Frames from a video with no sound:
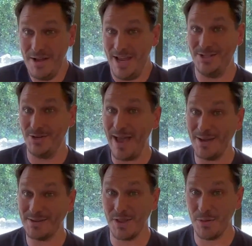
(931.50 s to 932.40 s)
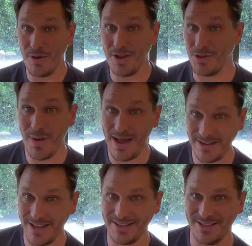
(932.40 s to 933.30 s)
In 2003, you had a
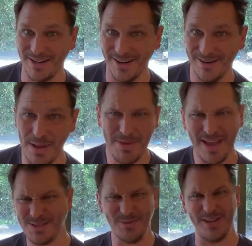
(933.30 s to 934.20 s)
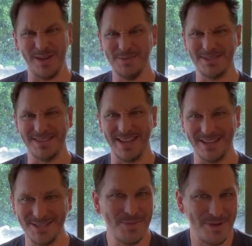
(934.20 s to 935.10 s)
data center. Maybe you had some VMs in the data
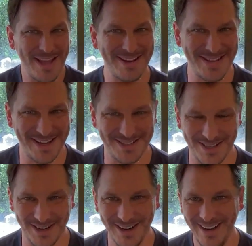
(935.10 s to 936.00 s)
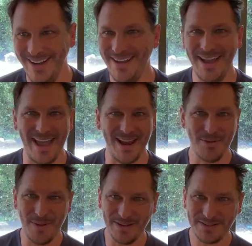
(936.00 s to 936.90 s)
center, but you had a data center.
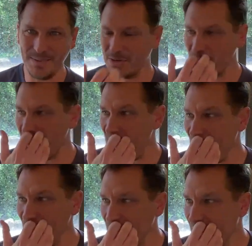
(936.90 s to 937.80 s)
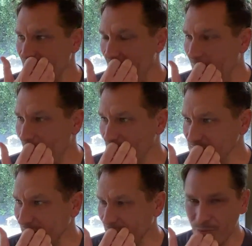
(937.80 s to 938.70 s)
AWS comes around. What was
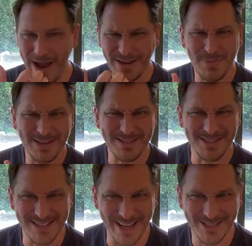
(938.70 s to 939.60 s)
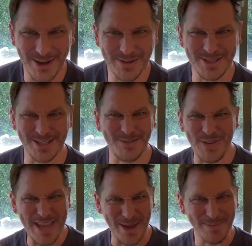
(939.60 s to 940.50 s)
it, like Rackspace and Slice Host? These
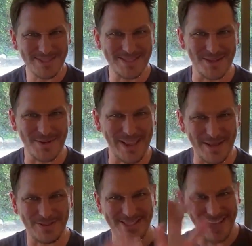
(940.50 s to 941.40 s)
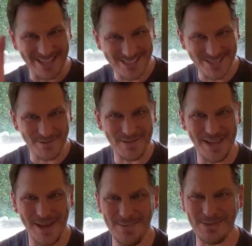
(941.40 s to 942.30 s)
VMs that you could like slices of
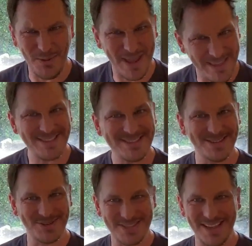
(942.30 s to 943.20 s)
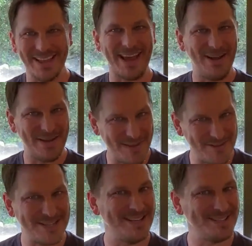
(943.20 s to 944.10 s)
VMs. Okay, that's interesting. Like I don't have to have
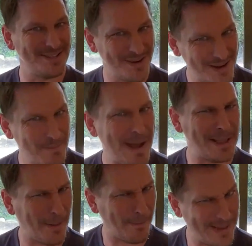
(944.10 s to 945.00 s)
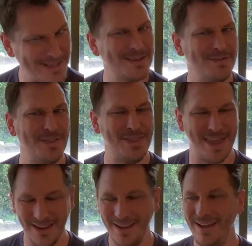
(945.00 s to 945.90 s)
a data center. I can buy like a piece of a
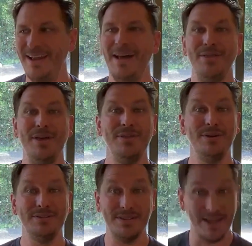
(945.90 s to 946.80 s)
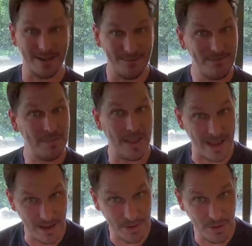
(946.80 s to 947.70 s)
thing. Then there's like
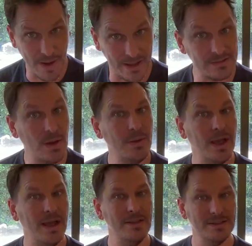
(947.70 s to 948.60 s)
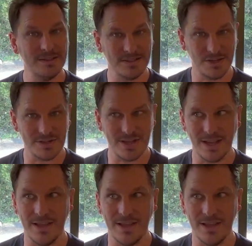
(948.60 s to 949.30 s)
AWS. Okay, this is interesting.